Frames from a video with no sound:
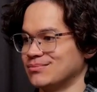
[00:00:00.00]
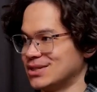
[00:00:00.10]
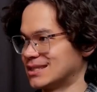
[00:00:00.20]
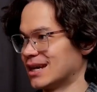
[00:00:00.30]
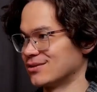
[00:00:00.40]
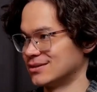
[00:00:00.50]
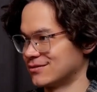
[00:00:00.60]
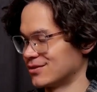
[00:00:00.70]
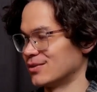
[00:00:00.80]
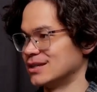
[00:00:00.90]
and piece together in
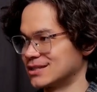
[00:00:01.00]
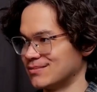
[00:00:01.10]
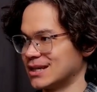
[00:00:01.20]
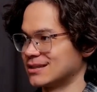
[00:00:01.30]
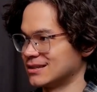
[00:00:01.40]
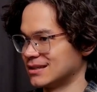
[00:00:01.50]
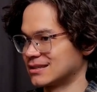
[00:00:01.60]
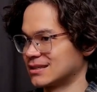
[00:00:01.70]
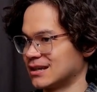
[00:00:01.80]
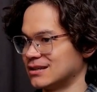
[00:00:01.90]
different ways to make
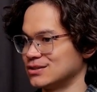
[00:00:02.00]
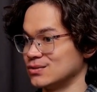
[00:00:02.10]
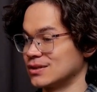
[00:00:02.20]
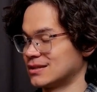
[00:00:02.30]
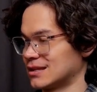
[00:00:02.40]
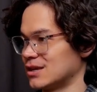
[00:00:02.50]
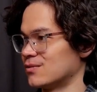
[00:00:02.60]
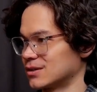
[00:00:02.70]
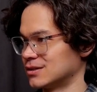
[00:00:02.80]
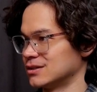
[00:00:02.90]
it do the thing that
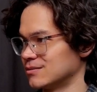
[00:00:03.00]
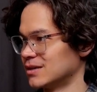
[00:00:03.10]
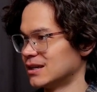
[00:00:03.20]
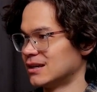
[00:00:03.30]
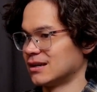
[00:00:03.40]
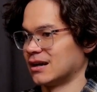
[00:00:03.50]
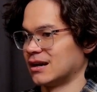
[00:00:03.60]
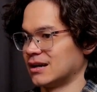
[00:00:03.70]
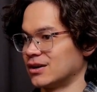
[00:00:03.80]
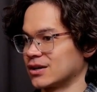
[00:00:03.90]
you want to do.
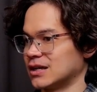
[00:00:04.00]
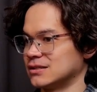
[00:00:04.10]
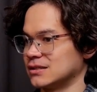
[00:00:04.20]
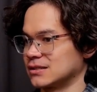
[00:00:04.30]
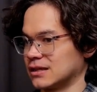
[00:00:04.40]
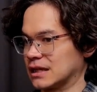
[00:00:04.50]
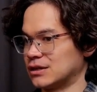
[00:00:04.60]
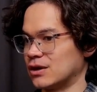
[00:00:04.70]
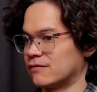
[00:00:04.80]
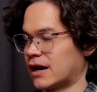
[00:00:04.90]
In our case, it's like,
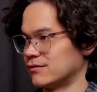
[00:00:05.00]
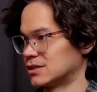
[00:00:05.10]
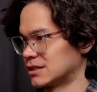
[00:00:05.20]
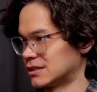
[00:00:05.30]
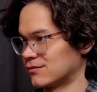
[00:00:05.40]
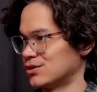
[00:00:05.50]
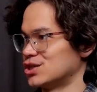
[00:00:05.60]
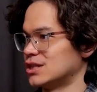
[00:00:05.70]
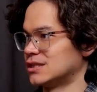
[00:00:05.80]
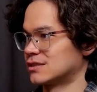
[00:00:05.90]
5 or 6 different
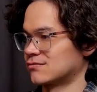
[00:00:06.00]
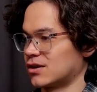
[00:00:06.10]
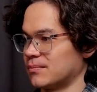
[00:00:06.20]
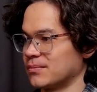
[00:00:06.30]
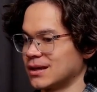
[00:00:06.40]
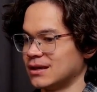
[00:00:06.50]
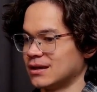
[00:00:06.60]
genes from